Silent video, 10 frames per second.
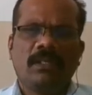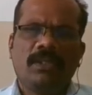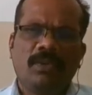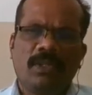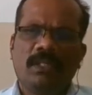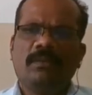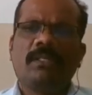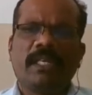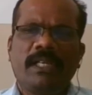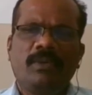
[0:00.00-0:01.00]
union,
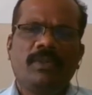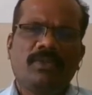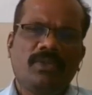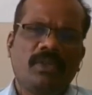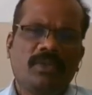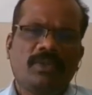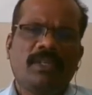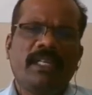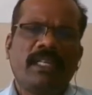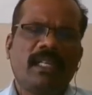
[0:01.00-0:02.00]
trade union should also
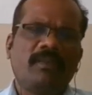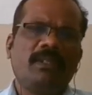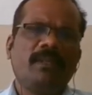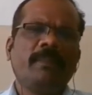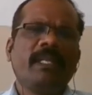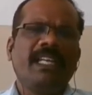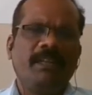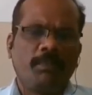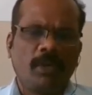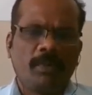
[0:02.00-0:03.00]
take care of the
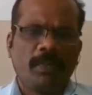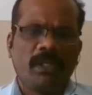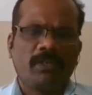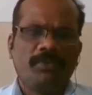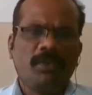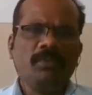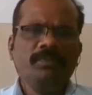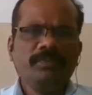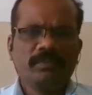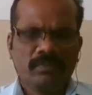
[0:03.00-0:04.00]
employer point of view
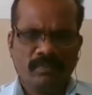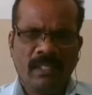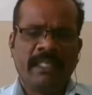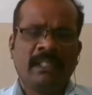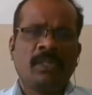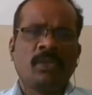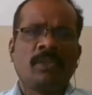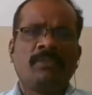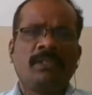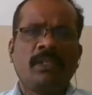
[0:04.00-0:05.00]
and the
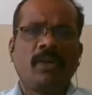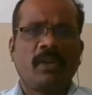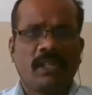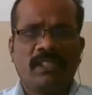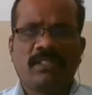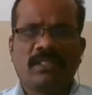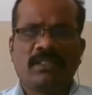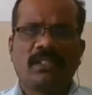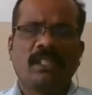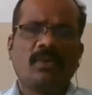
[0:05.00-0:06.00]
growth of the
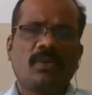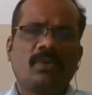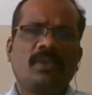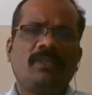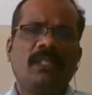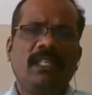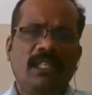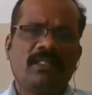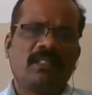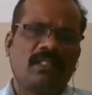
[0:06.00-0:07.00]
organizations or growth of the
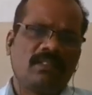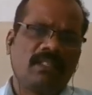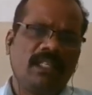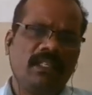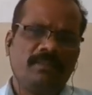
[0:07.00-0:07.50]
industries, right?